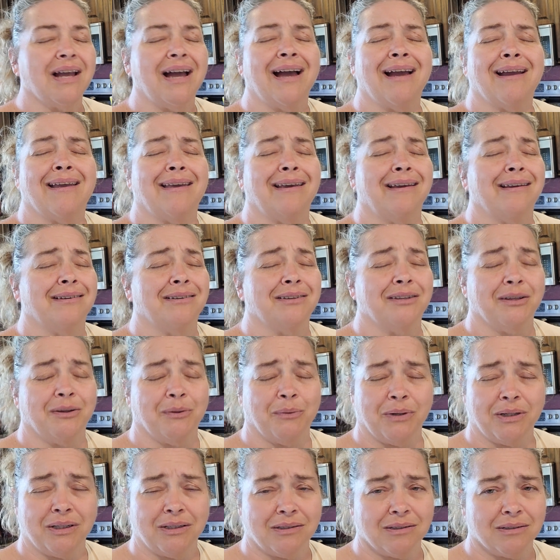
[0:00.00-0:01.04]
I can't
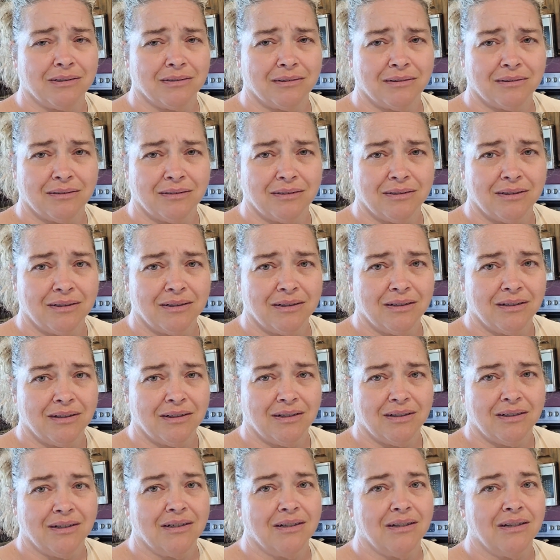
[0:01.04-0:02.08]
do it.
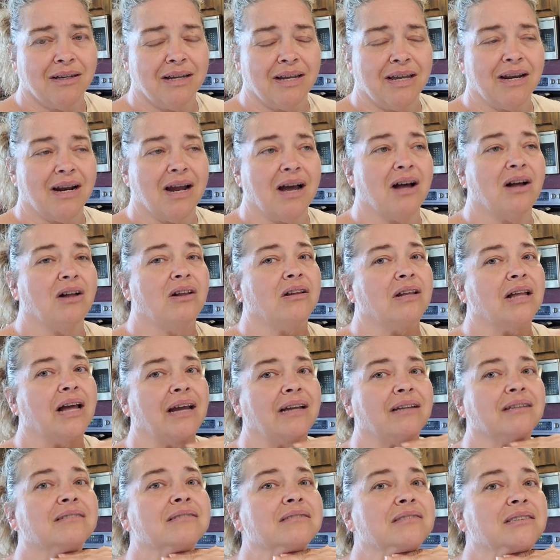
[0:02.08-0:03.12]
It all,
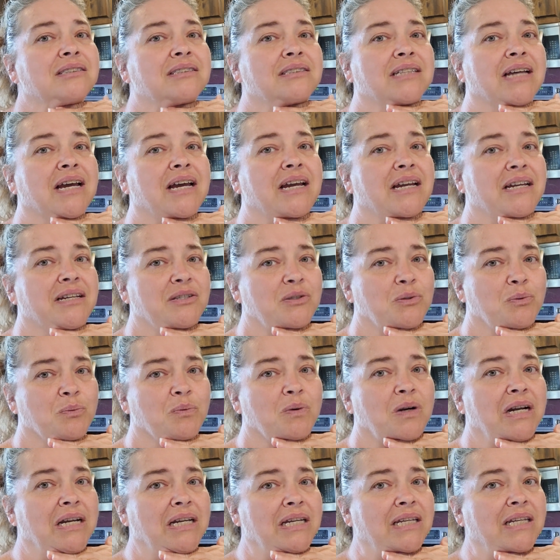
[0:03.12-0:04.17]
like, stays
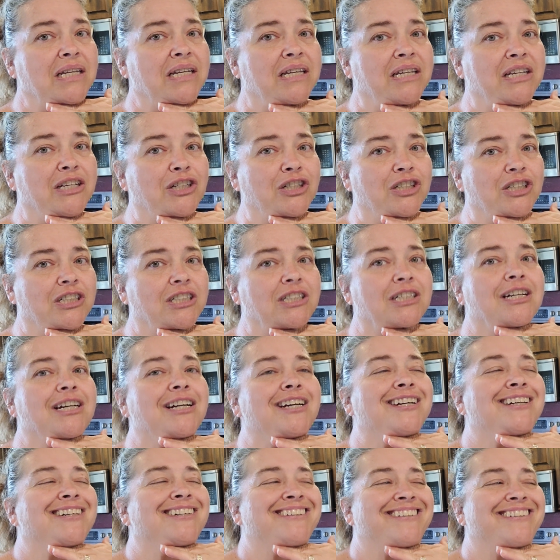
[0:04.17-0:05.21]
right here
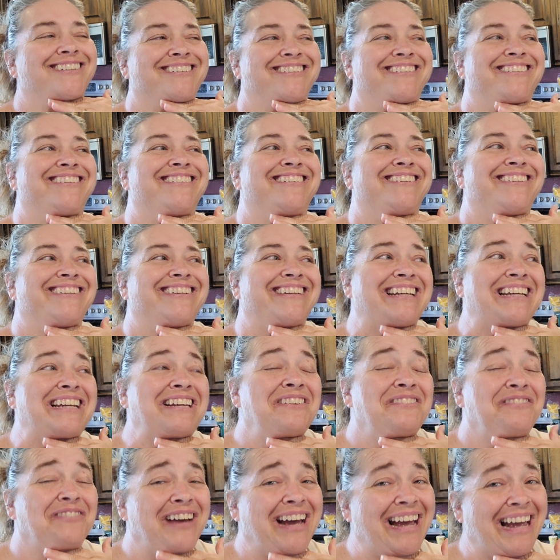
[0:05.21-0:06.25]

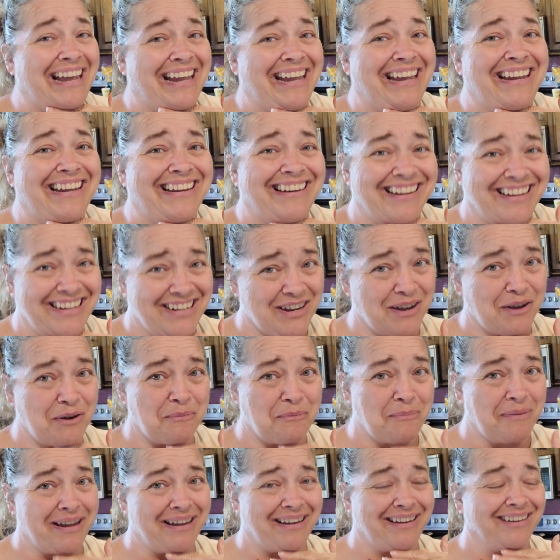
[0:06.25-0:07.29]
if I eat and go to
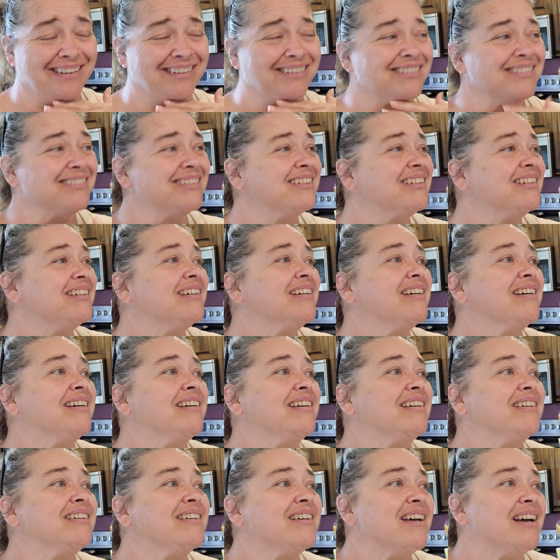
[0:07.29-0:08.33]
bed.
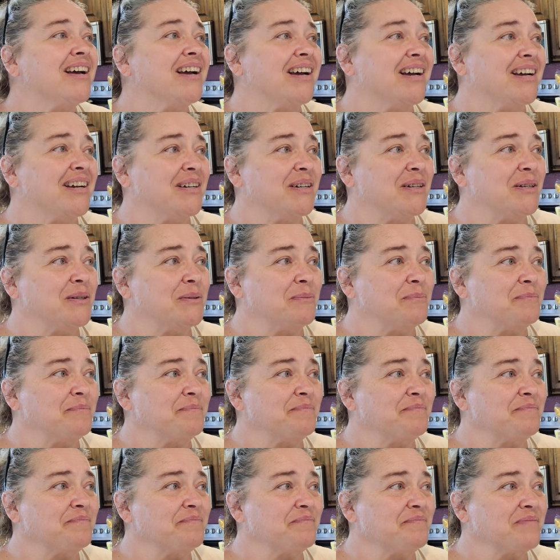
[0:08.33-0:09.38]

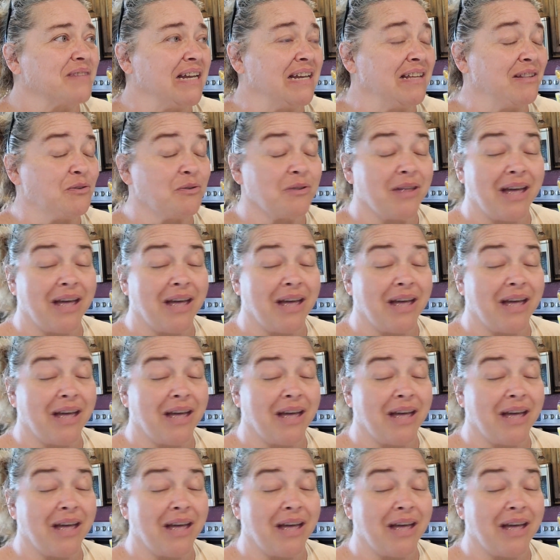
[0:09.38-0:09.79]
Either